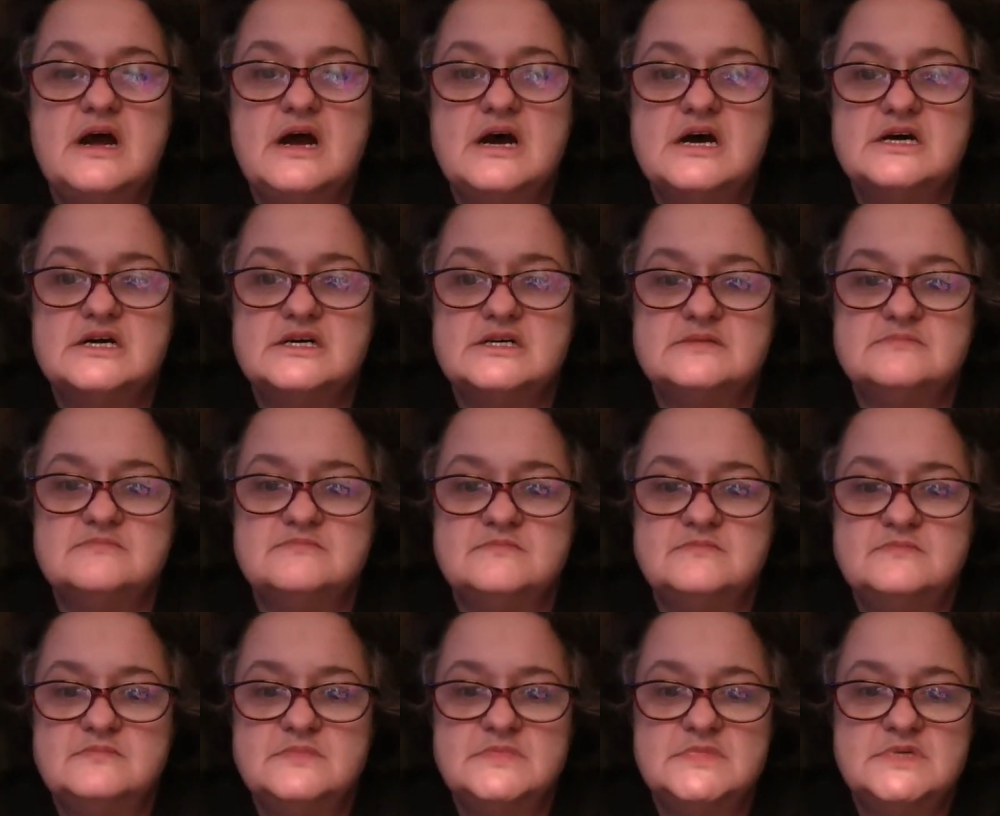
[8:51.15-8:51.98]

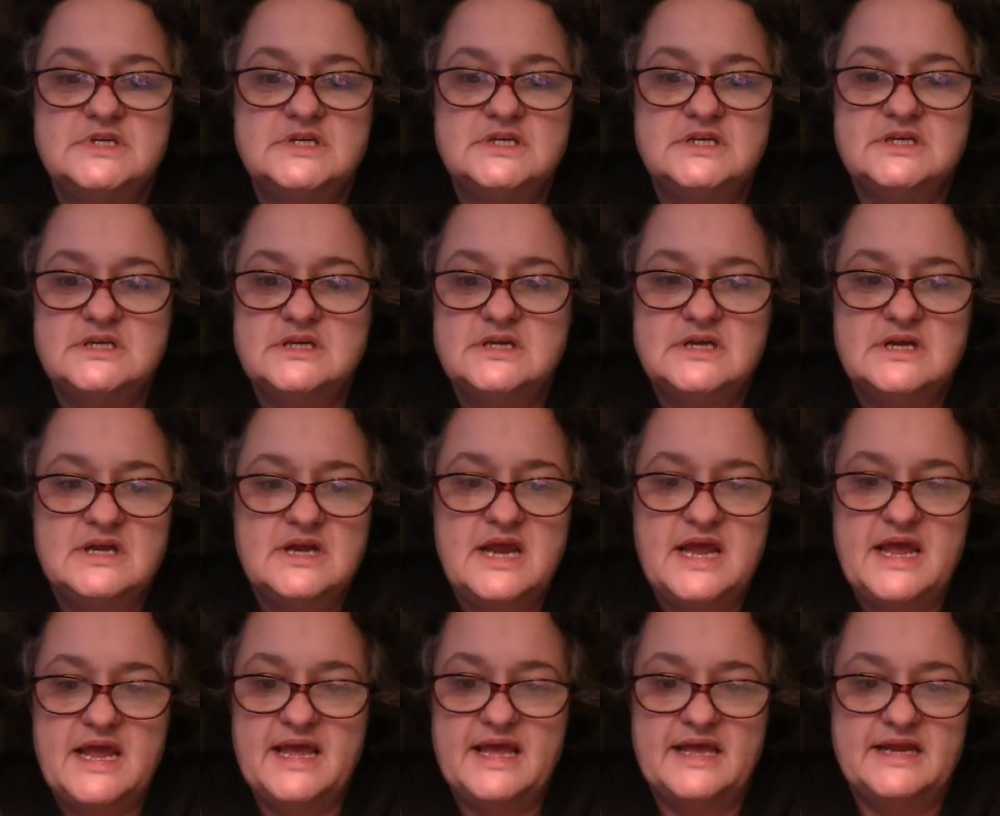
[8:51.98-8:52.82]
Um,
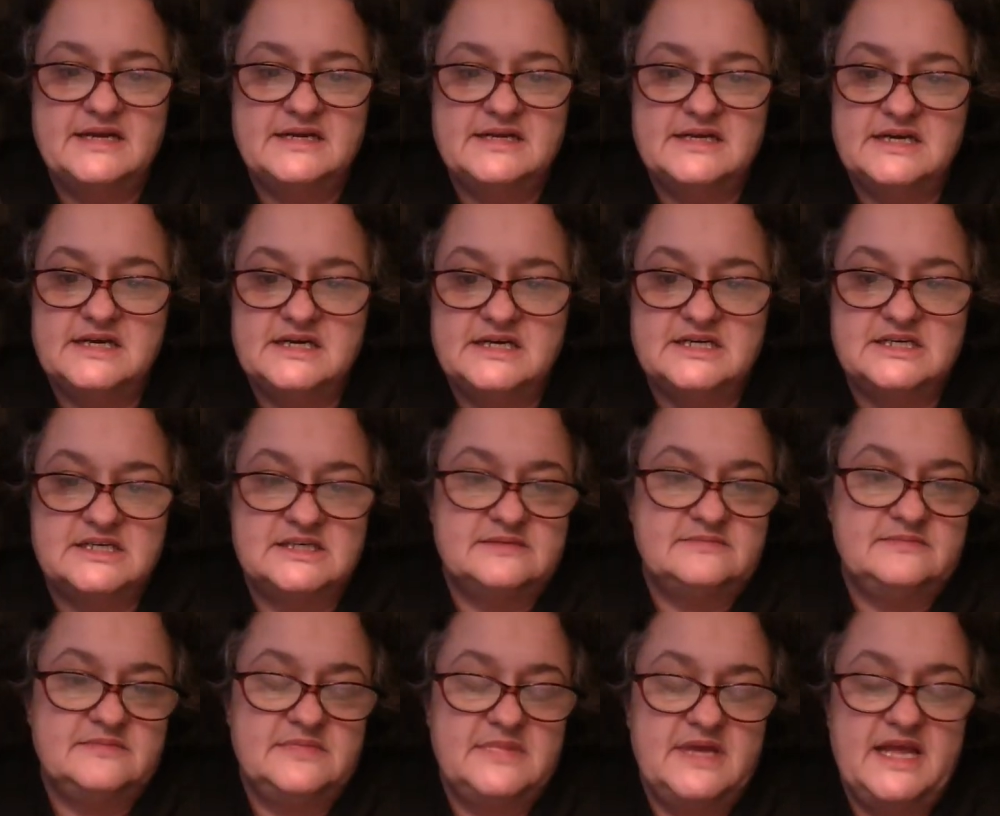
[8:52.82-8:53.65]
and
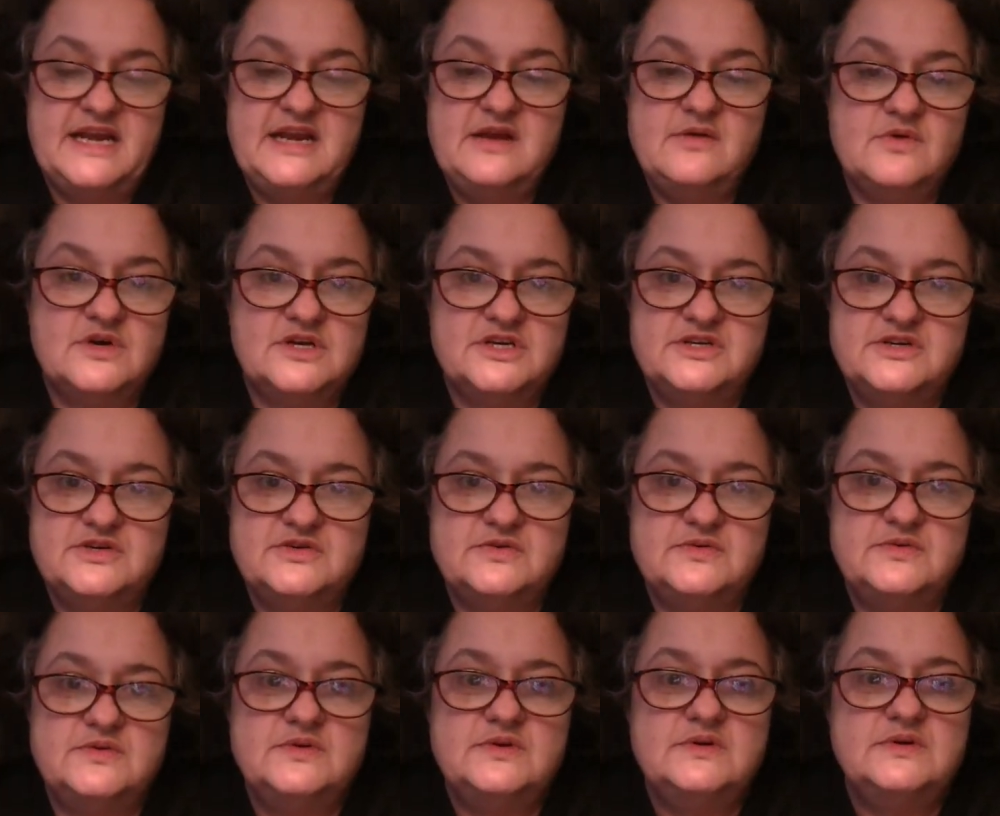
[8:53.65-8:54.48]
uh, anyone
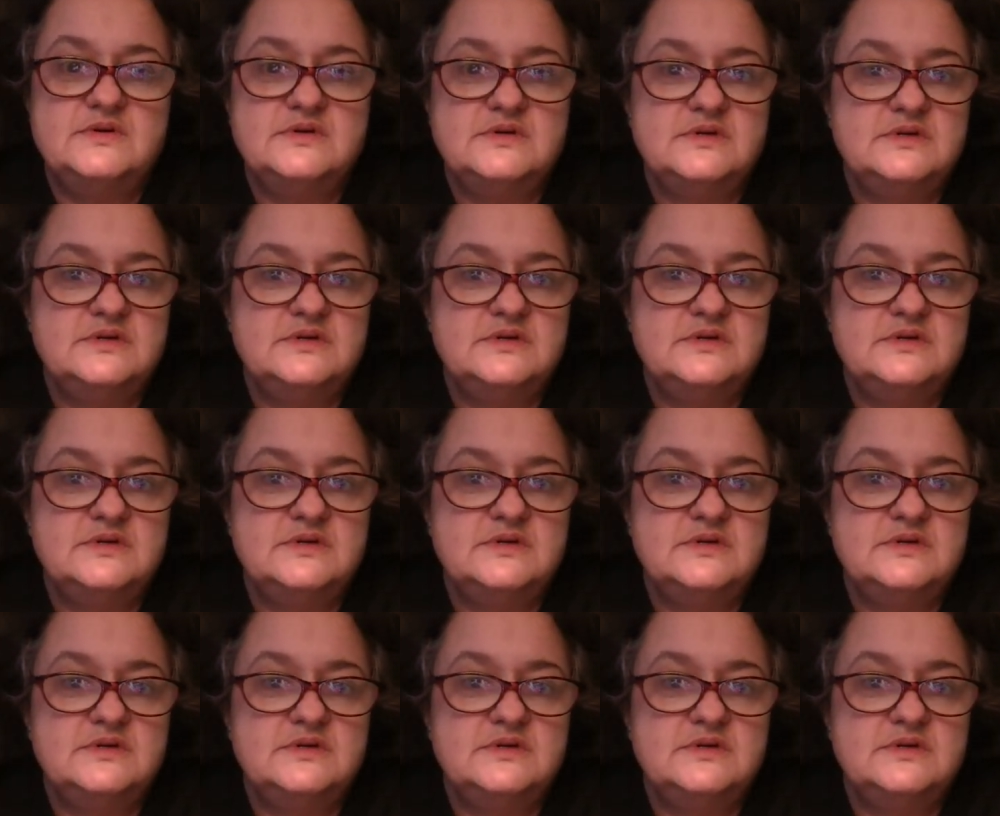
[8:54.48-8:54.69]
who,